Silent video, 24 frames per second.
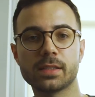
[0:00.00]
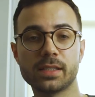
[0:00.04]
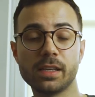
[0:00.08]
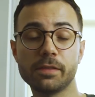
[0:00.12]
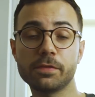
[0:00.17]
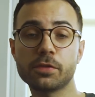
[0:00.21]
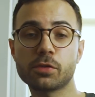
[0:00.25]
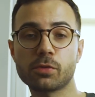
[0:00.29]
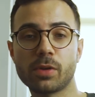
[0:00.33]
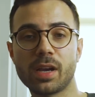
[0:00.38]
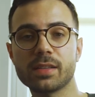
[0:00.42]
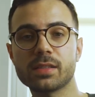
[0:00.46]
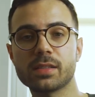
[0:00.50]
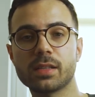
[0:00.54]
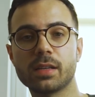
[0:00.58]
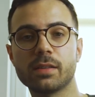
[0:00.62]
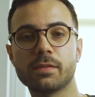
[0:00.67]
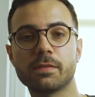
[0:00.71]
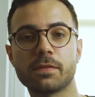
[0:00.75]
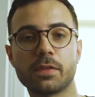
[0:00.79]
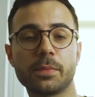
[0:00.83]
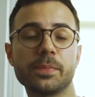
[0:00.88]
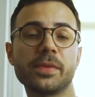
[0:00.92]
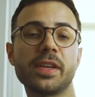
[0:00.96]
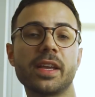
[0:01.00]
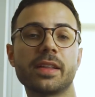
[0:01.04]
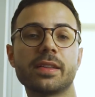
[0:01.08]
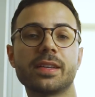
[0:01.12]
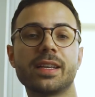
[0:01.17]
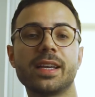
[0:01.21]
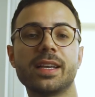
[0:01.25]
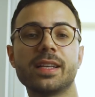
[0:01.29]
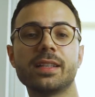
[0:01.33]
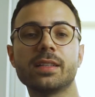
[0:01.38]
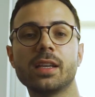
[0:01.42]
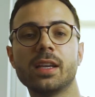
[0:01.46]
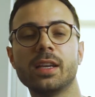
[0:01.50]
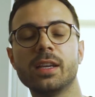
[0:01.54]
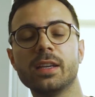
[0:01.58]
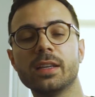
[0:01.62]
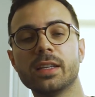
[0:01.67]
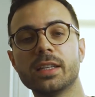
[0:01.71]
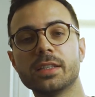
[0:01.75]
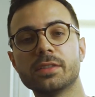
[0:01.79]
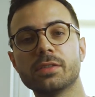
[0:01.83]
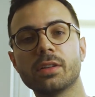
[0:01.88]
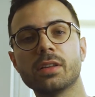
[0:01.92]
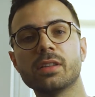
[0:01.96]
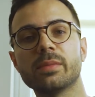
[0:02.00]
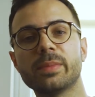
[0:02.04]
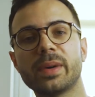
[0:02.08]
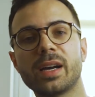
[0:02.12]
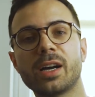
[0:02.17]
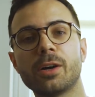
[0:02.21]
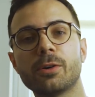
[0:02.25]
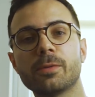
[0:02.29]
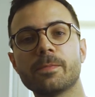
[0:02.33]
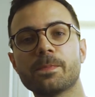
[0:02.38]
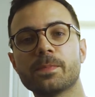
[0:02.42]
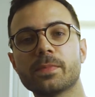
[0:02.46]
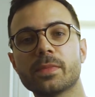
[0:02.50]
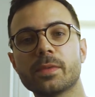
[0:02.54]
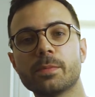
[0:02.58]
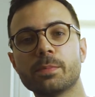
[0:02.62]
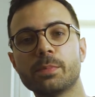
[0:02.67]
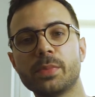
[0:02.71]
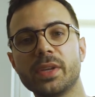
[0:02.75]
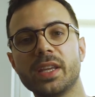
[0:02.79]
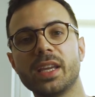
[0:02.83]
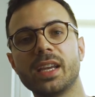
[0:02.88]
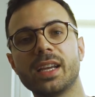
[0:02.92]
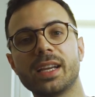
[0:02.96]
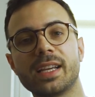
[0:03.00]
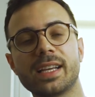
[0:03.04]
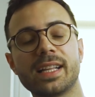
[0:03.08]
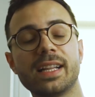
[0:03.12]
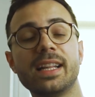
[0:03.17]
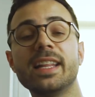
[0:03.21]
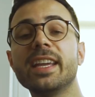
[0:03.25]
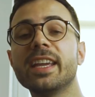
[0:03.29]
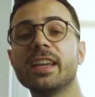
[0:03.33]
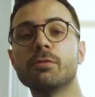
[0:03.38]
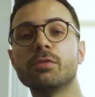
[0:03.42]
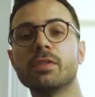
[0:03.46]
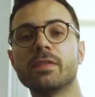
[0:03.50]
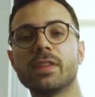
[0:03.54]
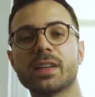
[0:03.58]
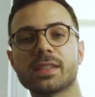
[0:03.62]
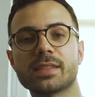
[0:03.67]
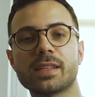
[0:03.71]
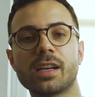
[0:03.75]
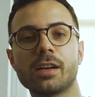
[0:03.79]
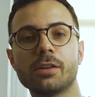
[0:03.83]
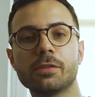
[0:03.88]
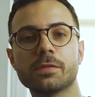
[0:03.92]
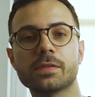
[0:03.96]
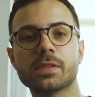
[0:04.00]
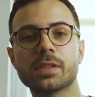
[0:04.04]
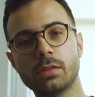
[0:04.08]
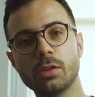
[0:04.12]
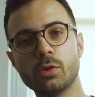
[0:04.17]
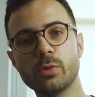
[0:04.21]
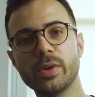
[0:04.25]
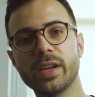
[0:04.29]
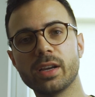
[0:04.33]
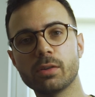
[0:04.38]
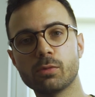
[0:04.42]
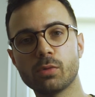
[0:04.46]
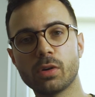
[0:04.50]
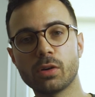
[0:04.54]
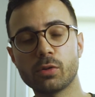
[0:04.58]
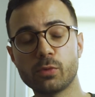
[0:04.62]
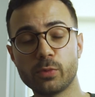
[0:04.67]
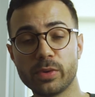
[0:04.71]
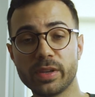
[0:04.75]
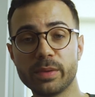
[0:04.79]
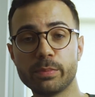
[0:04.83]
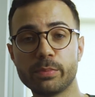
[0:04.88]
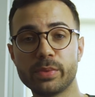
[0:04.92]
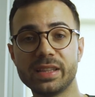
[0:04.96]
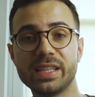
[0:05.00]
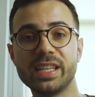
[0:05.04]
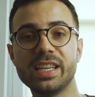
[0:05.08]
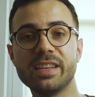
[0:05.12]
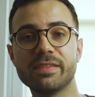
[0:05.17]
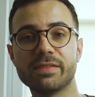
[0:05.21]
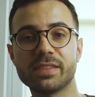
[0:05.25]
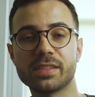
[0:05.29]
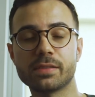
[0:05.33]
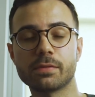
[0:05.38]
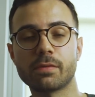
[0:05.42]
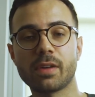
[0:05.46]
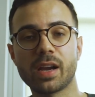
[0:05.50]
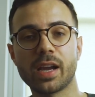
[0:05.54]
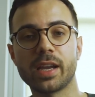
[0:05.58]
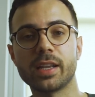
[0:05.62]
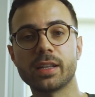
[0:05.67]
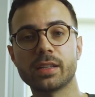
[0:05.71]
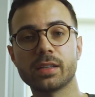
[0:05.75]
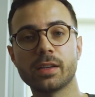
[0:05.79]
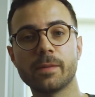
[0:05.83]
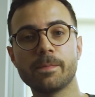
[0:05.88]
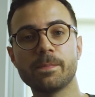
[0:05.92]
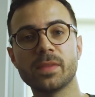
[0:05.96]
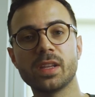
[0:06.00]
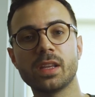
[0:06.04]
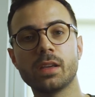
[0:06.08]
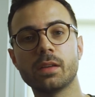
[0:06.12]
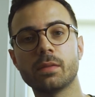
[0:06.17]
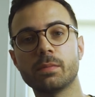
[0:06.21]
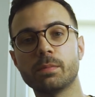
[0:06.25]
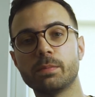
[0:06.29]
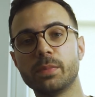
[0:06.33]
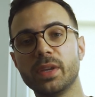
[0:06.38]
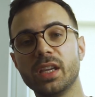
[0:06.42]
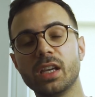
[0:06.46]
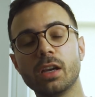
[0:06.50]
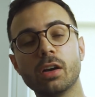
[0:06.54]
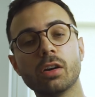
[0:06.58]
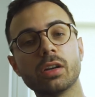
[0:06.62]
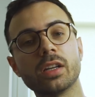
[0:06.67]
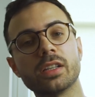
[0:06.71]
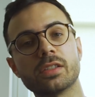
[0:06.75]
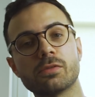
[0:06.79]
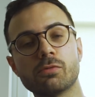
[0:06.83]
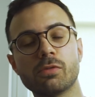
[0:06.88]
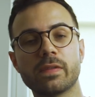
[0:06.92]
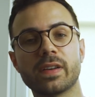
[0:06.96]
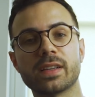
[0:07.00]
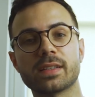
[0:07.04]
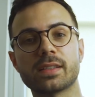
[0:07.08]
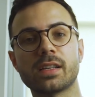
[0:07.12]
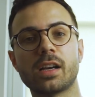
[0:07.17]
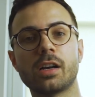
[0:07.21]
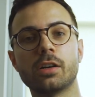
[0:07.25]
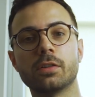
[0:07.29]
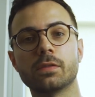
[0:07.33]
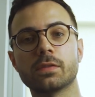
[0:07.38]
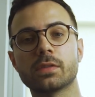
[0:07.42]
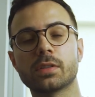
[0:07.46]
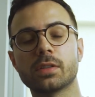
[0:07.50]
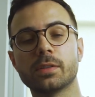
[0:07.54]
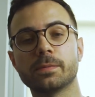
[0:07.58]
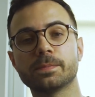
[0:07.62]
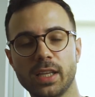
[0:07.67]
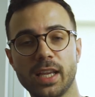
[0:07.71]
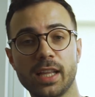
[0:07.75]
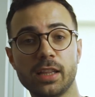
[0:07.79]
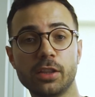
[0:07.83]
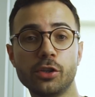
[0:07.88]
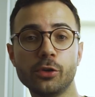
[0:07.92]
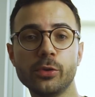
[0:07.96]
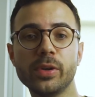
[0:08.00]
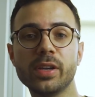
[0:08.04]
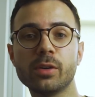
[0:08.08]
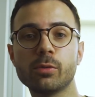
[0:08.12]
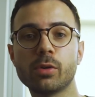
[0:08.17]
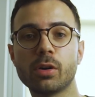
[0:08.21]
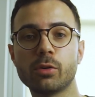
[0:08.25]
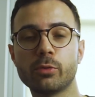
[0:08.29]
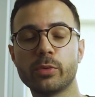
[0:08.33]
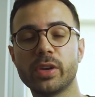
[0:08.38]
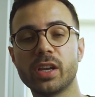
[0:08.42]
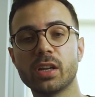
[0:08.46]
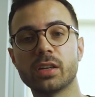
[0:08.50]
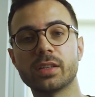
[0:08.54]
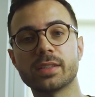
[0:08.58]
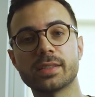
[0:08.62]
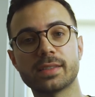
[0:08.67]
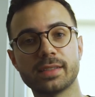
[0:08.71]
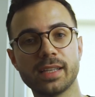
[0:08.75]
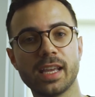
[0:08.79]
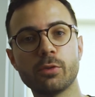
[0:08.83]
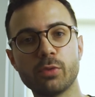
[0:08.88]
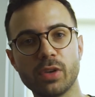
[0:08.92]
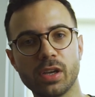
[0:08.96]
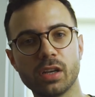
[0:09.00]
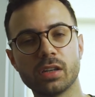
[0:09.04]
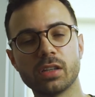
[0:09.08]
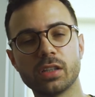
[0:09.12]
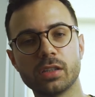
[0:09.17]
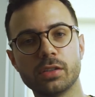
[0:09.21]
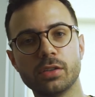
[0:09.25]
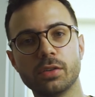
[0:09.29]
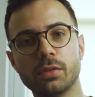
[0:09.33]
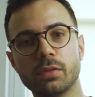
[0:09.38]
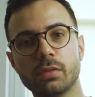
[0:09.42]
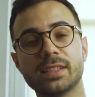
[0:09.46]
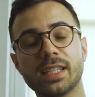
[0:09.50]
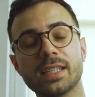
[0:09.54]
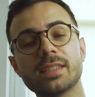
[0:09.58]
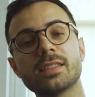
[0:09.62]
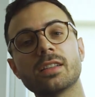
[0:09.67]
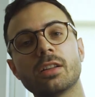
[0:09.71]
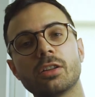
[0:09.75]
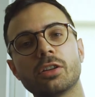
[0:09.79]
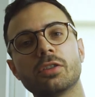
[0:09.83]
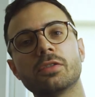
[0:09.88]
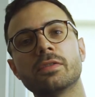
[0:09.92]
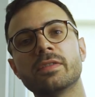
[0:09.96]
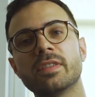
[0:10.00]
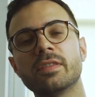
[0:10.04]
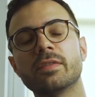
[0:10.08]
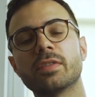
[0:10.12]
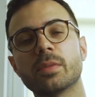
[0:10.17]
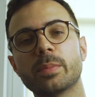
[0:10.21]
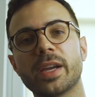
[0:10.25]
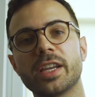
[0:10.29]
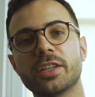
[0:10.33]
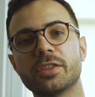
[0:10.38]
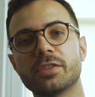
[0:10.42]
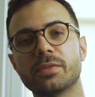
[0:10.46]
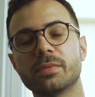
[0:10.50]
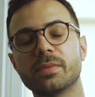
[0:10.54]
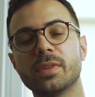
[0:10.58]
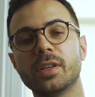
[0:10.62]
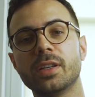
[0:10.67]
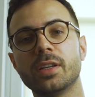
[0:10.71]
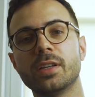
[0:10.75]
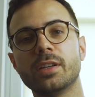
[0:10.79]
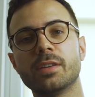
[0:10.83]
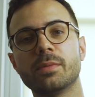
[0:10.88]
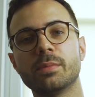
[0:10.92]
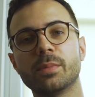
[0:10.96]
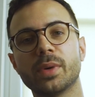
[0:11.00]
Self trust, from the other hand, is all about being clear with ourselves, doing what we believe is right, being honest with ourselves, and doing what we're gonna say we're gonna do. That's a lot of information.